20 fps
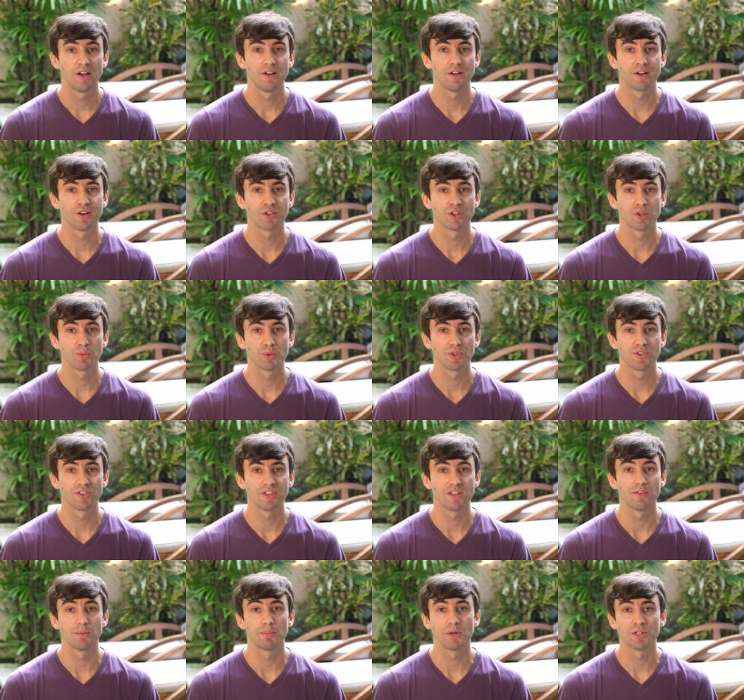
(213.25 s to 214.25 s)
Not only will you
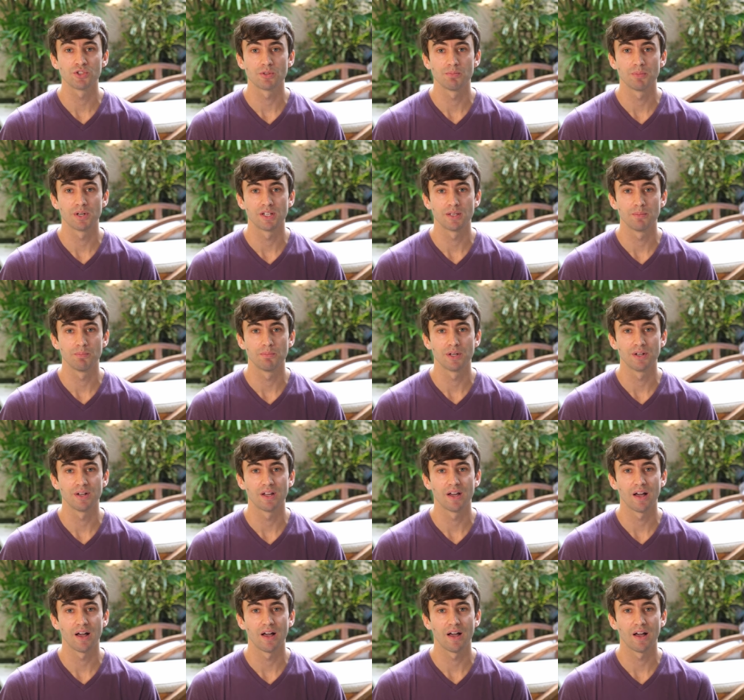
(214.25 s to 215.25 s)
save a bunch of money, but
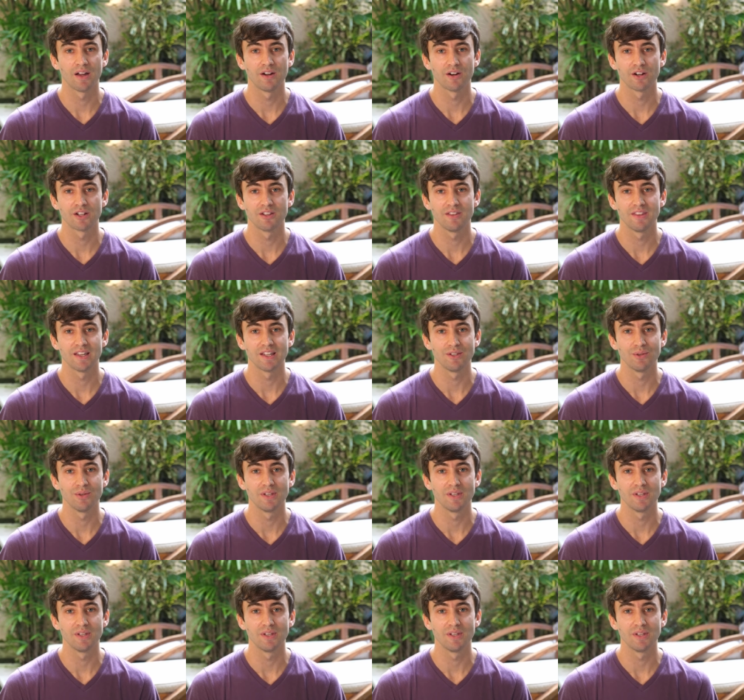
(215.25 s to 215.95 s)
I'd argue that you